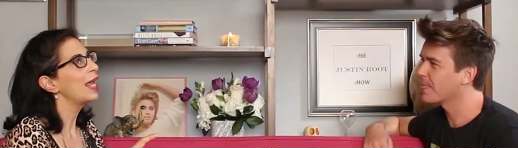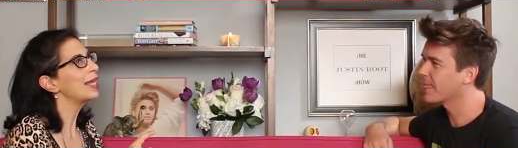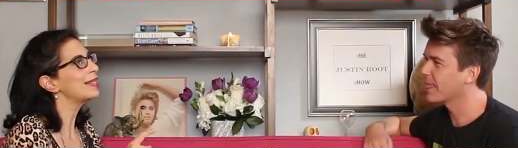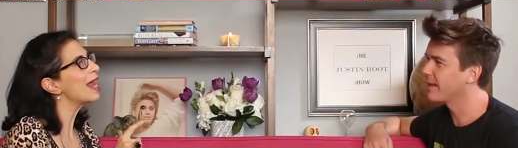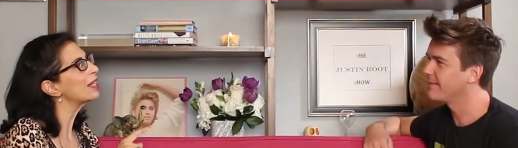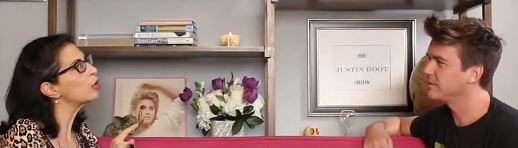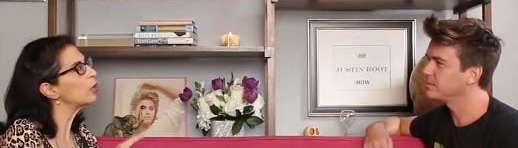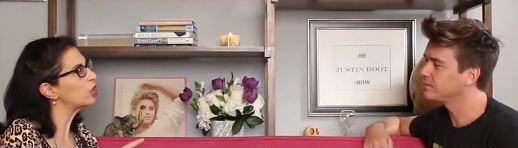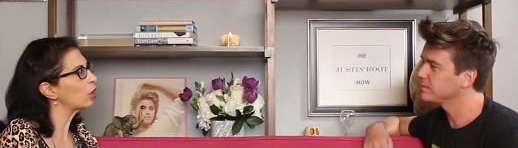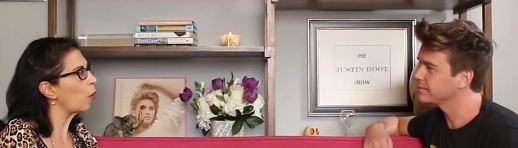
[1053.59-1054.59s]
Speaker 1: It's not so
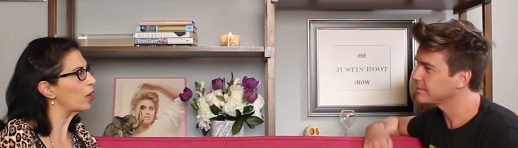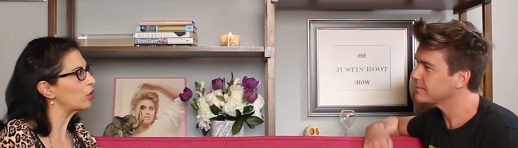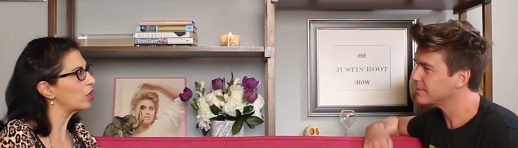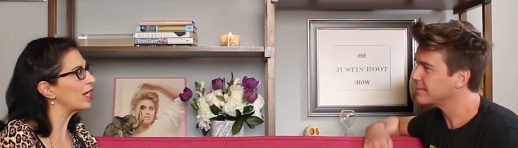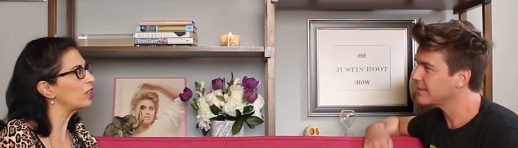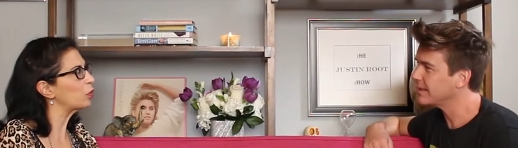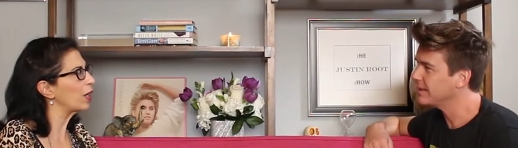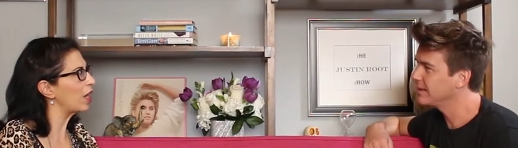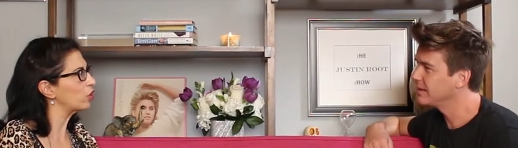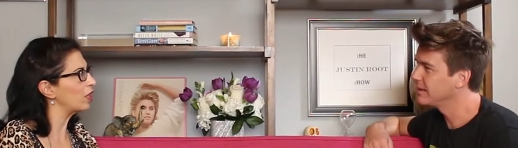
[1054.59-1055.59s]
much the question, it's the
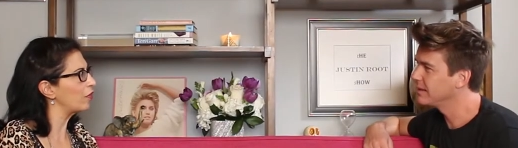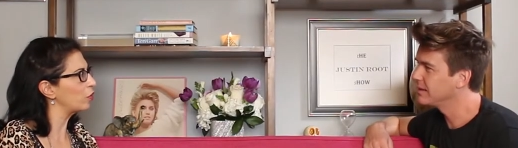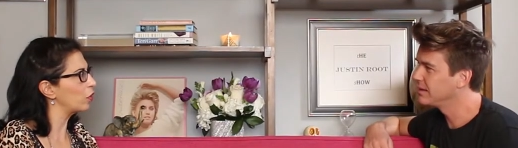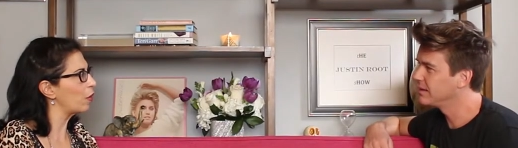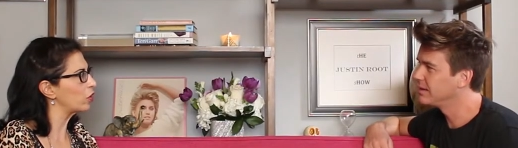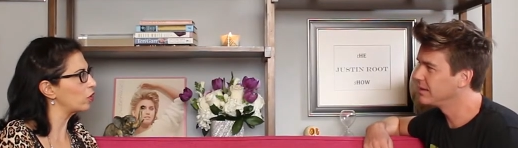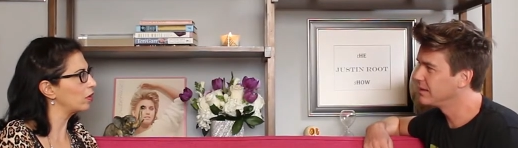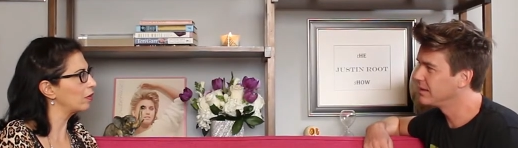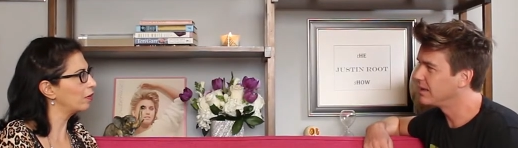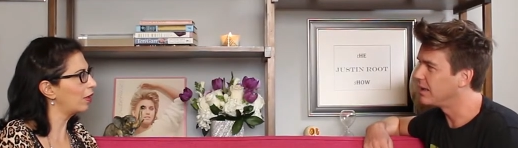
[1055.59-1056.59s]
reaction after the
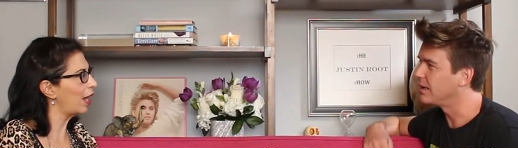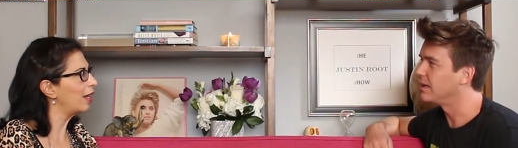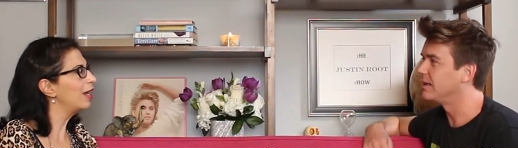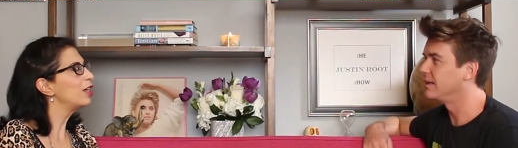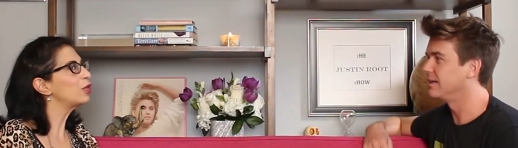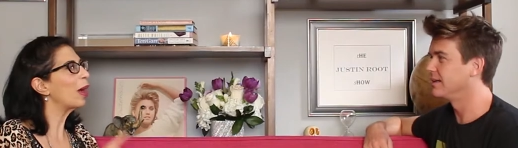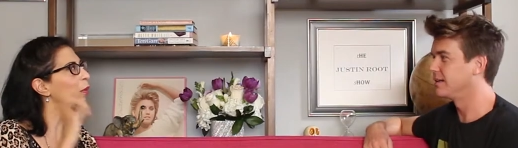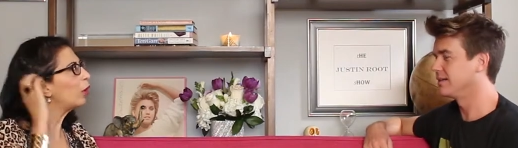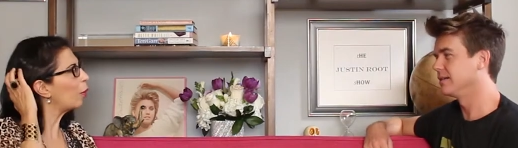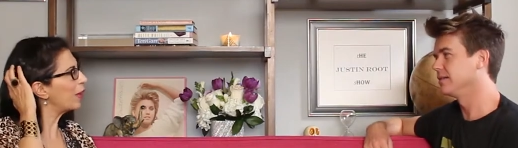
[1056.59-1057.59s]
question, okay? So
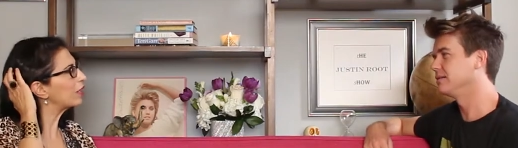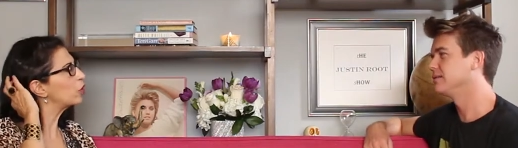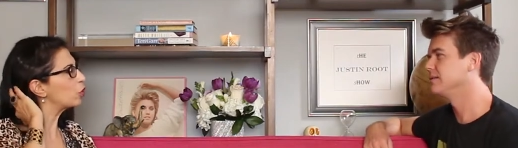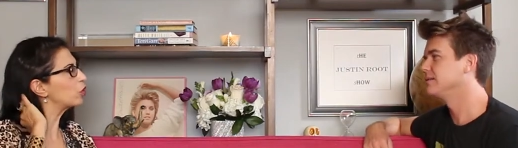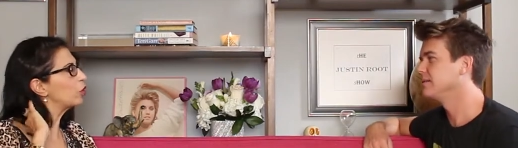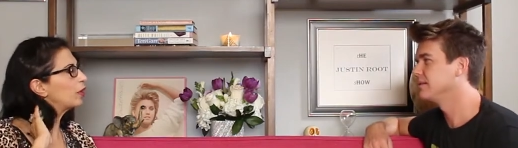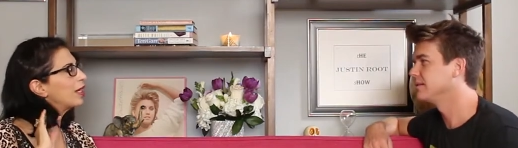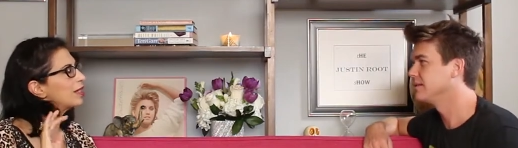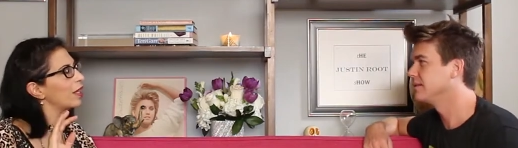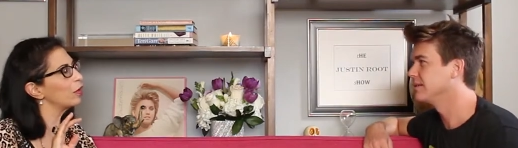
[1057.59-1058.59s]
I will go back to George
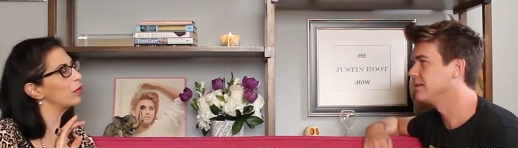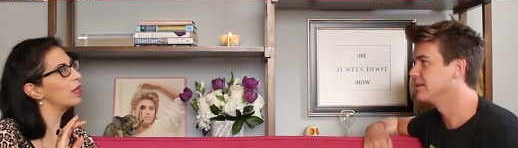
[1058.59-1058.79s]
Clooney and tell you